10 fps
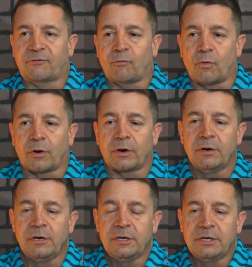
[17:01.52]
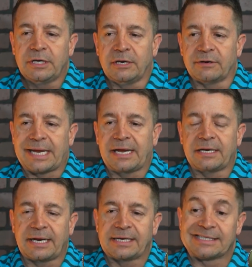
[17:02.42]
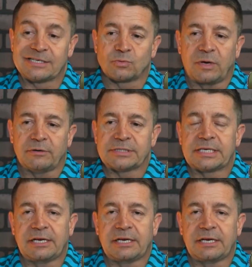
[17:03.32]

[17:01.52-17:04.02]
for you know candidates as well as the